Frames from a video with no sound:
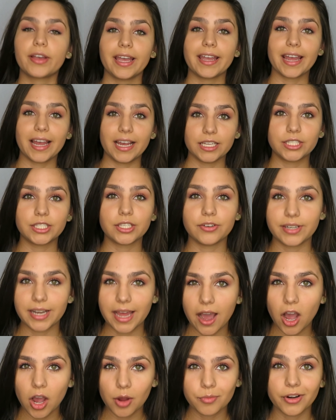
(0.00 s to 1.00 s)
Okay guys, so
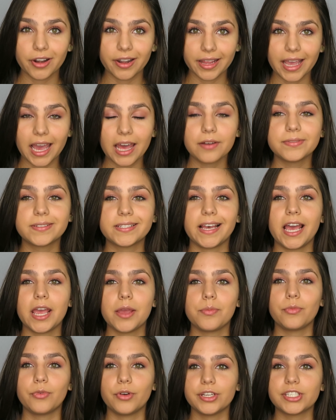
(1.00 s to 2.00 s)
now I'm running out of
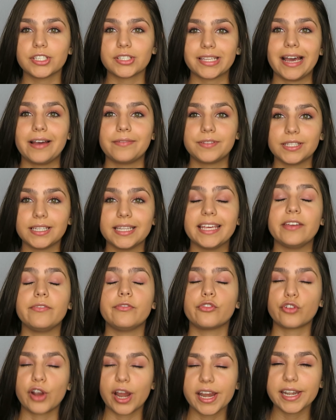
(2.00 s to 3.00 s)
time. We just have to
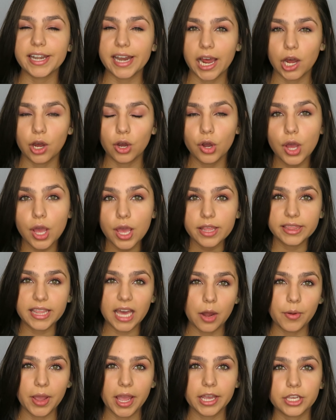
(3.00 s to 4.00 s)
leave right now.
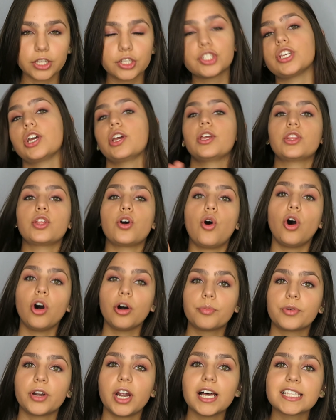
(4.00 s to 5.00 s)
That way I can show you the
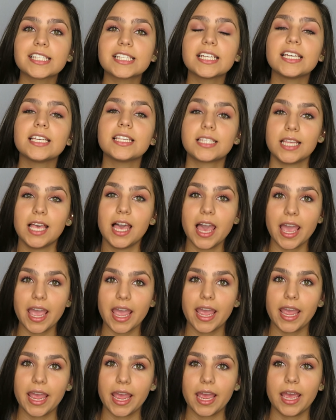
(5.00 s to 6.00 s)
whole process.
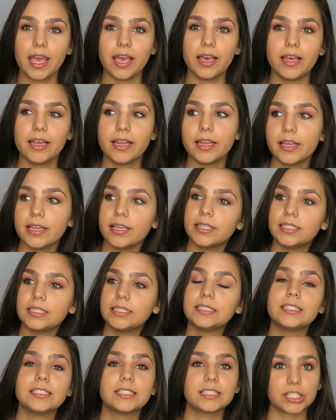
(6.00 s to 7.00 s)

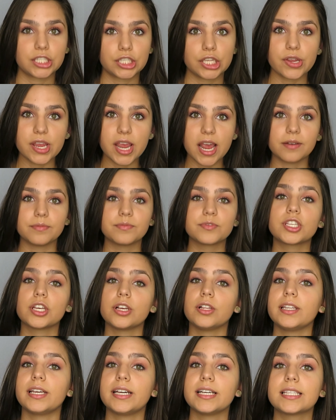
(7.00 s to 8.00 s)
And so yeah,
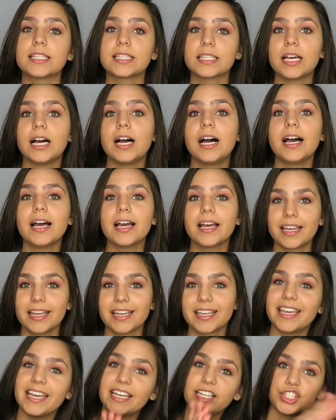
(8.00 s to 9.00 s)
so let's
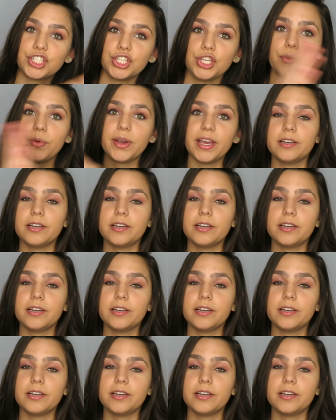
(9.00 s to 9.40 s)
get to